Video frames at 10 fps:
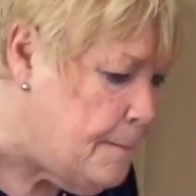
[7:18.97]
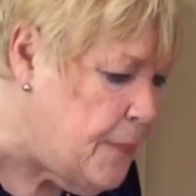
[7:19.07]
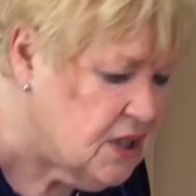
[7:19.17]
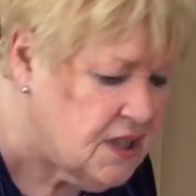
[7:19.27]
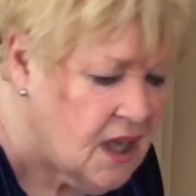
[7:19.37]

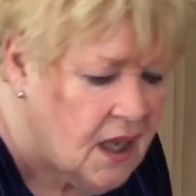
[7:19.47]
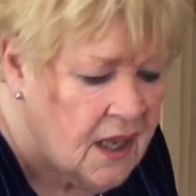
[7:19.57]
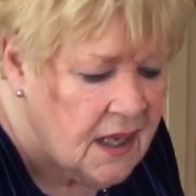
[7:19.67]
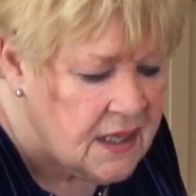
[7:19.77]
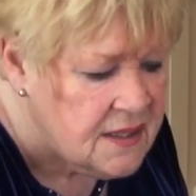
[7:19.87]
Butter
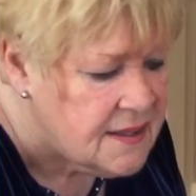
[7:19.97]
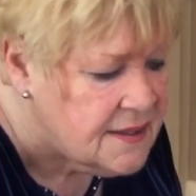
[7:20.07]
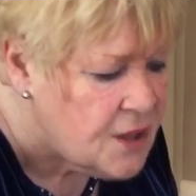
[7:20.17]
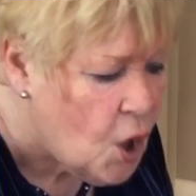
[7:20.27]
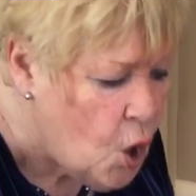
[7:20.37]
is
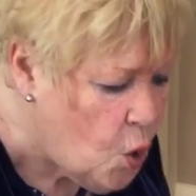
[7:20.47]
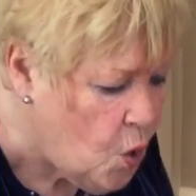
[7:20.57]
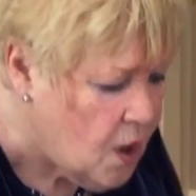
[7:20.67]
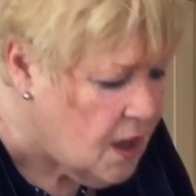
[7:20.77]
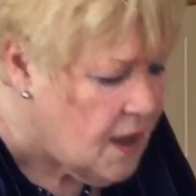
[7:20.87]

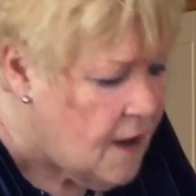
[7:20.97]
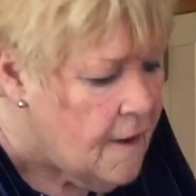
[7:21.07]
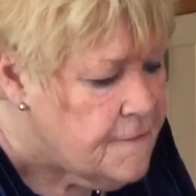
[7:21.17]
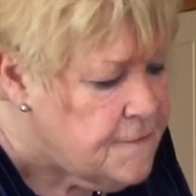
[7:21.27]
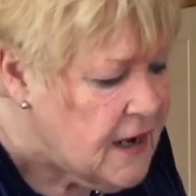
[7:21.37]
so
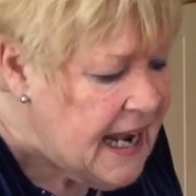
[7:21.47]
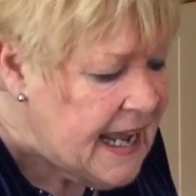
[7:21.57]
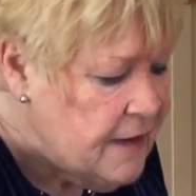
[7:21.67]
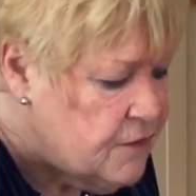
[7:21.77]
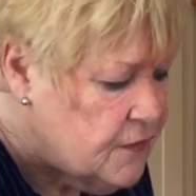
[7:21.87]

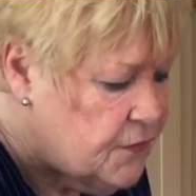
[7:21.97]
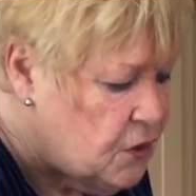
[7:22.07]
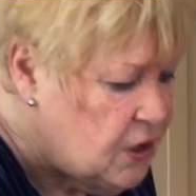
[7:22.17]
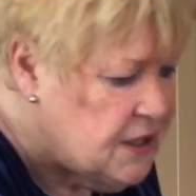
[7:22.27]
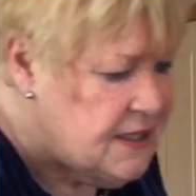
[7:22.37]

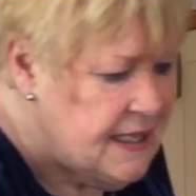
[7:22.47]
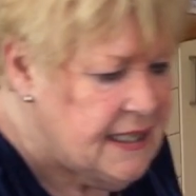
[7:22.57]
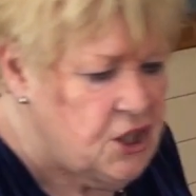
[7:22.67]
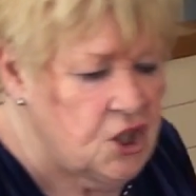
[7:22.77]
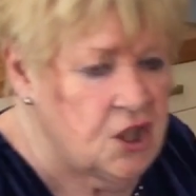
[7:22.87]
flavourful and
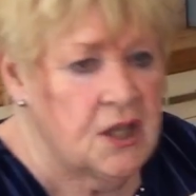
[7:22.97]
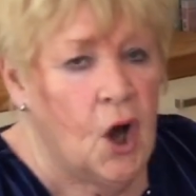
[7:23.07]
delicious.